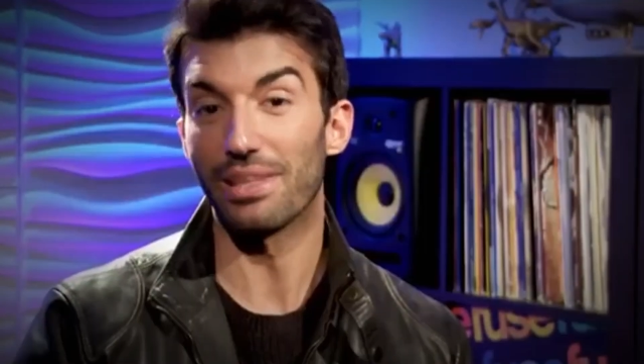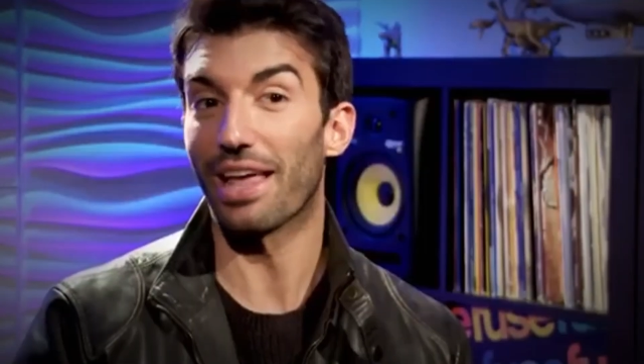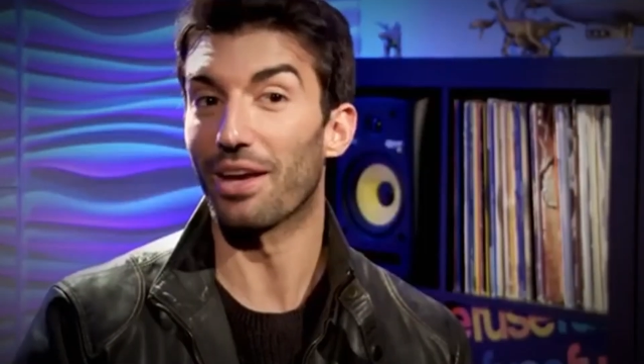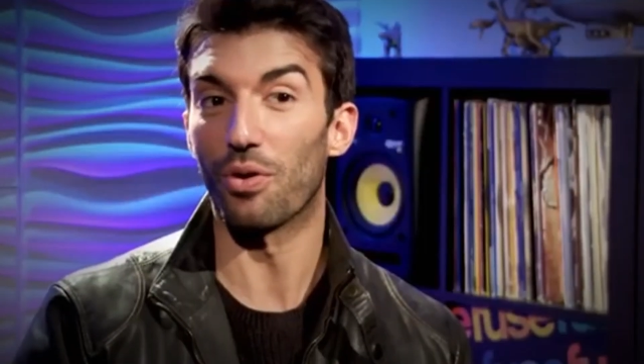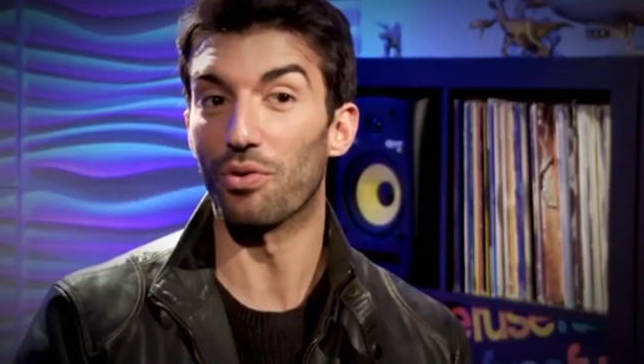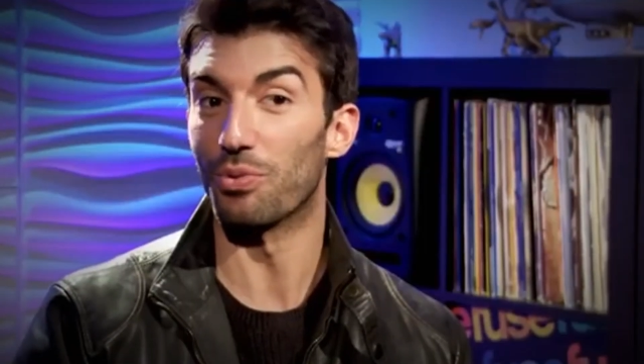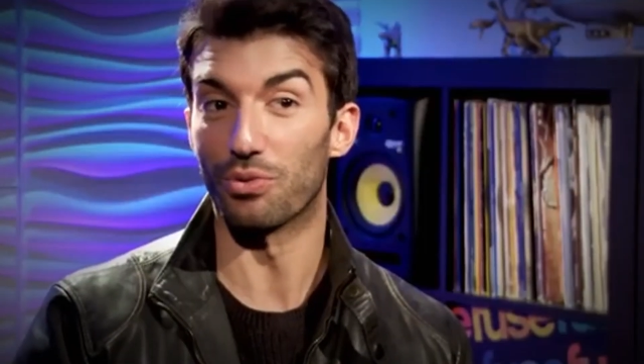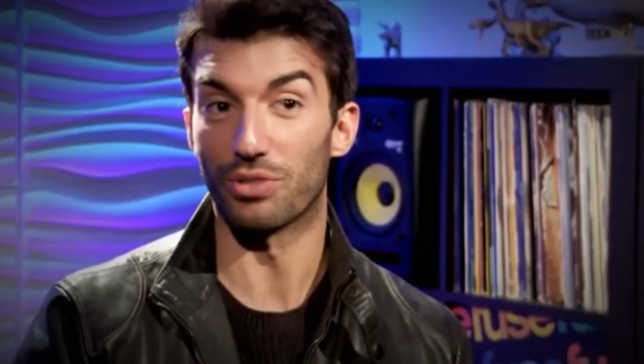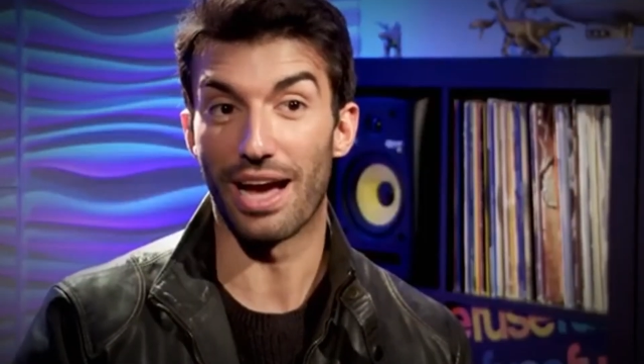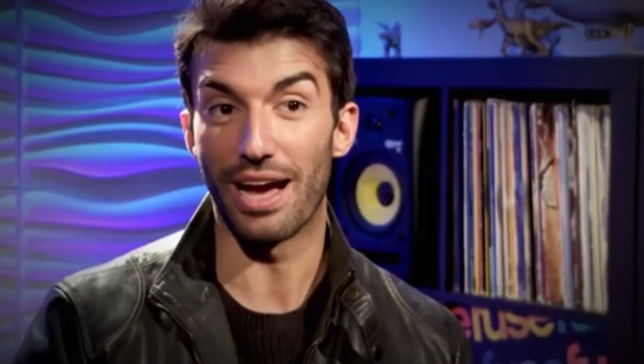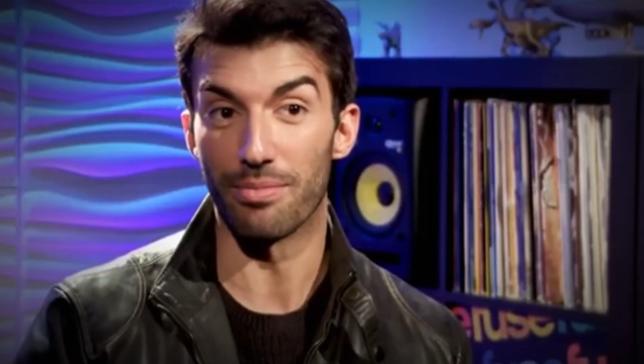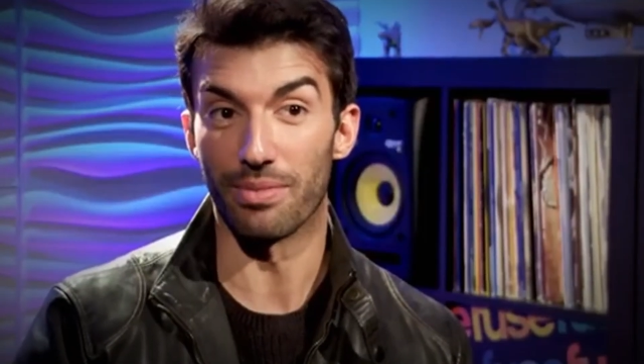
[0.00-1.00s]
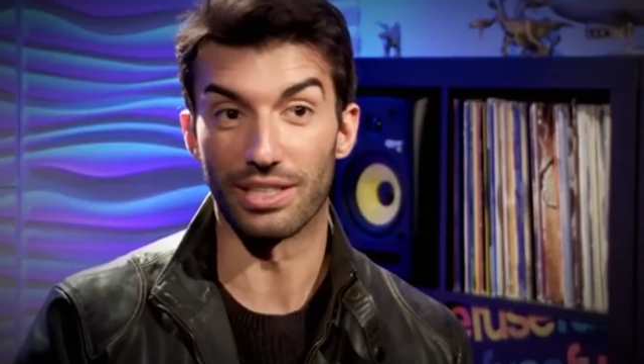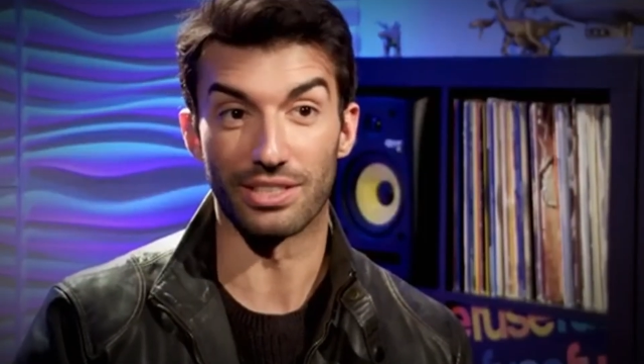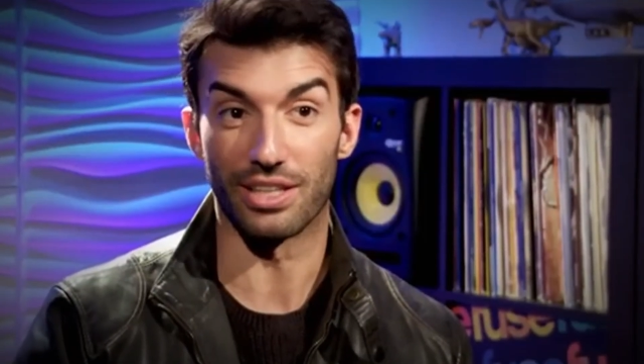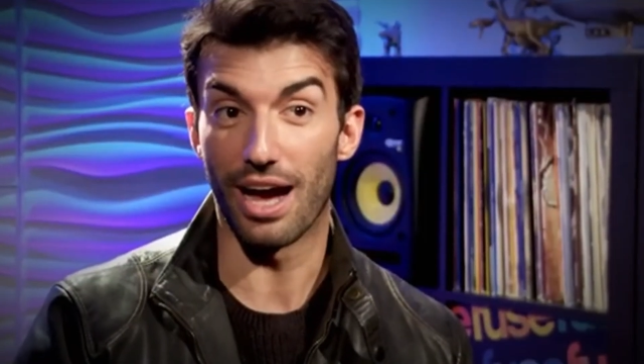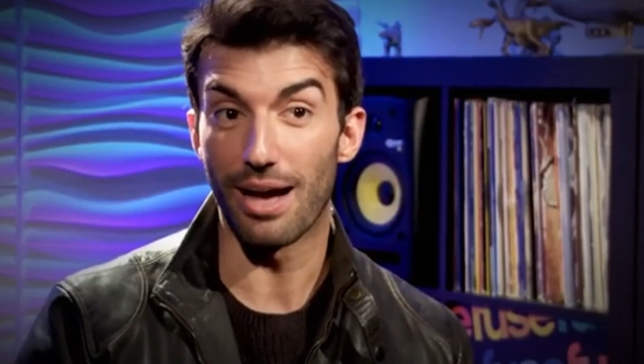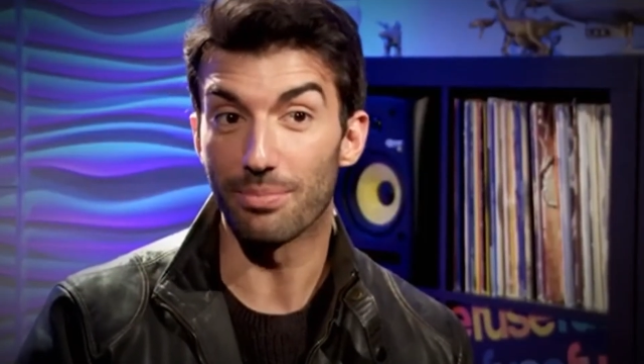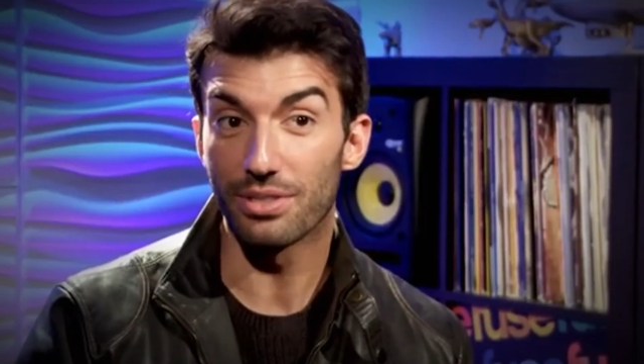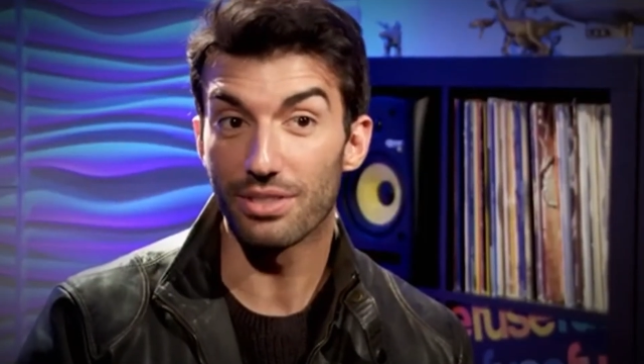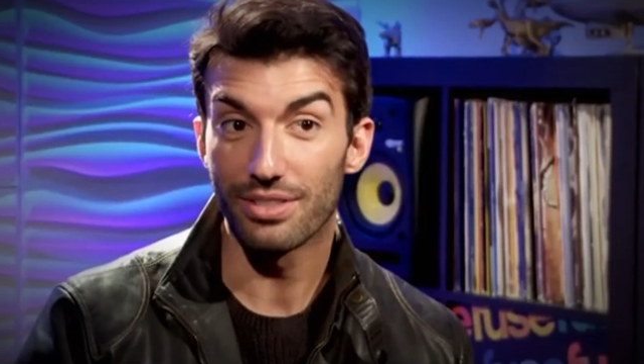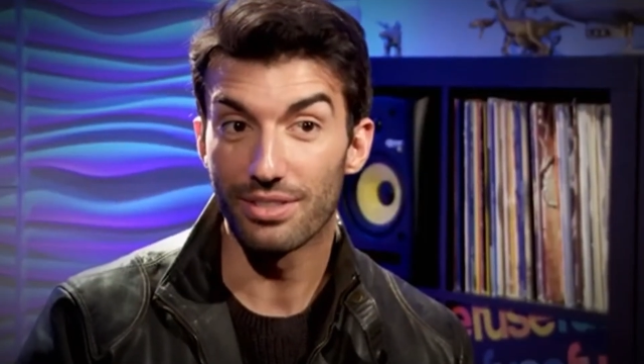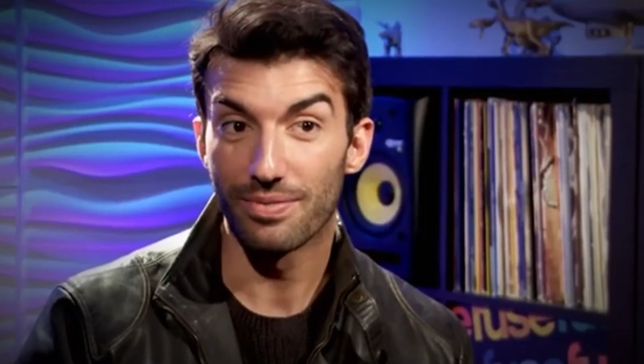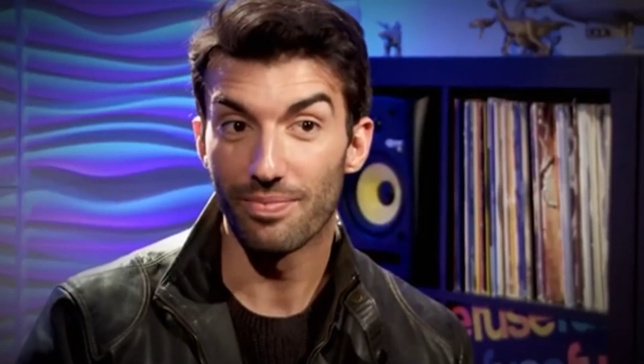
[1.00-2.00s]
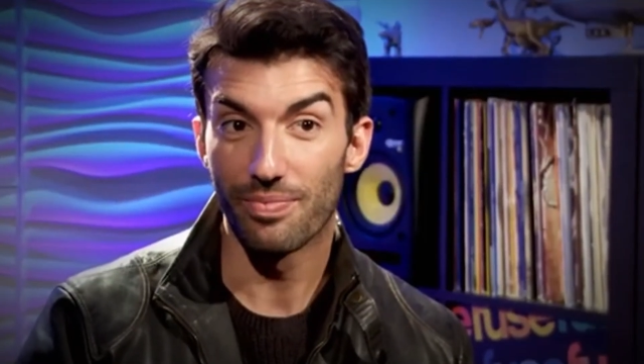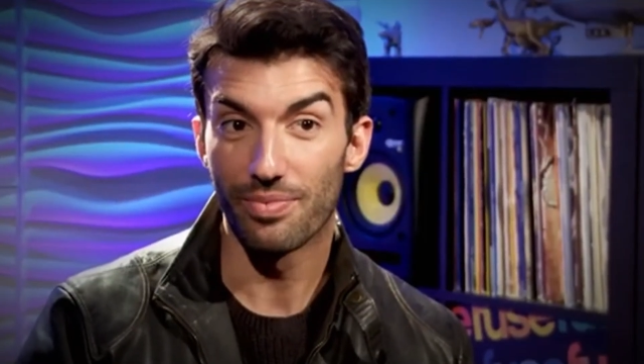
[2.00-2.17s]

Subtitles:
wife, while others question